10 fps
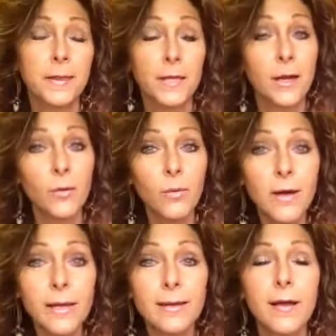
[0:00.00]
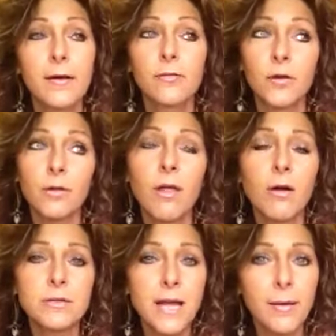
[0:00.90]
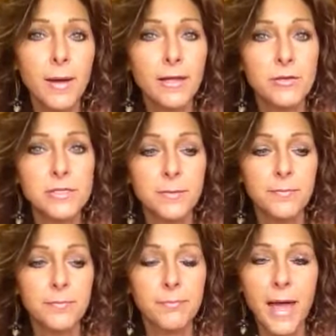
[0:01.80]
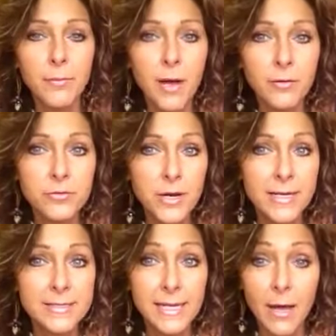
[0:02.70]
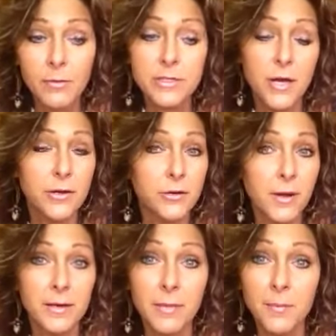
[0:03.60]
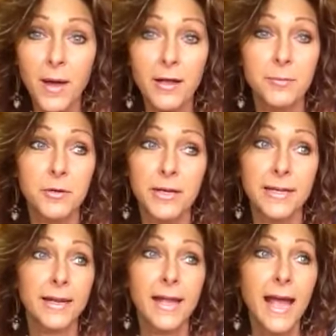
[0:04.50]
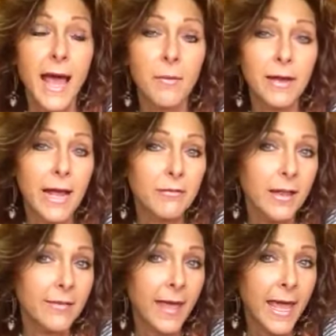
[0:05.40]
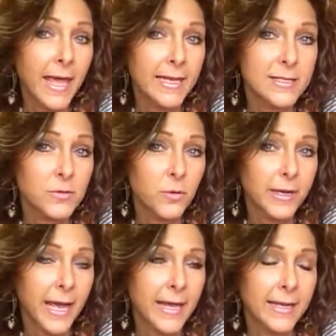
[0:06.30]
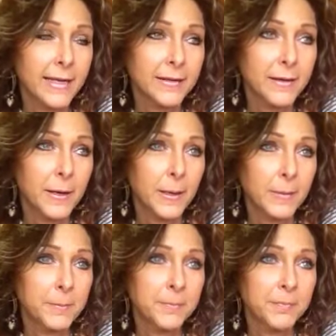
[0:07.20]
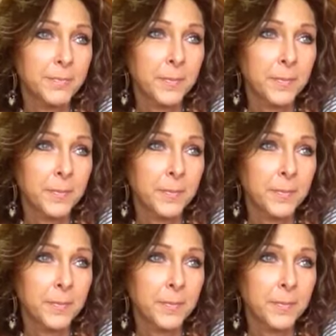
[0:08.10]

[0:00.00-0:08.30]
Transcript: you know what? For a long time, I used to make my own dressing. I would tote it around in my pocketbook, and I would have like the Annie's organic um,